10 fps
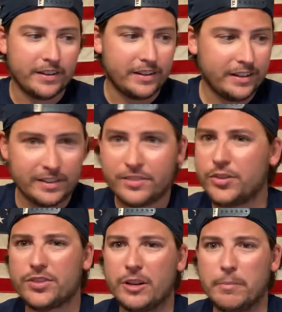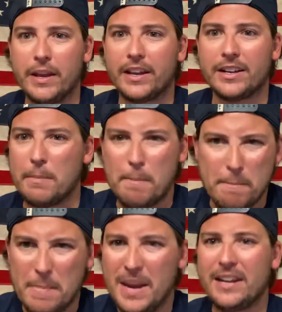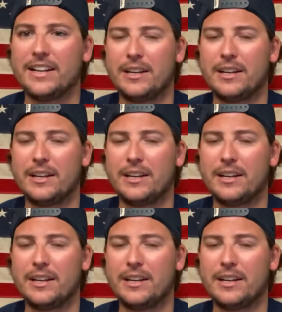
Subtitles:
This dude's going to make an immediate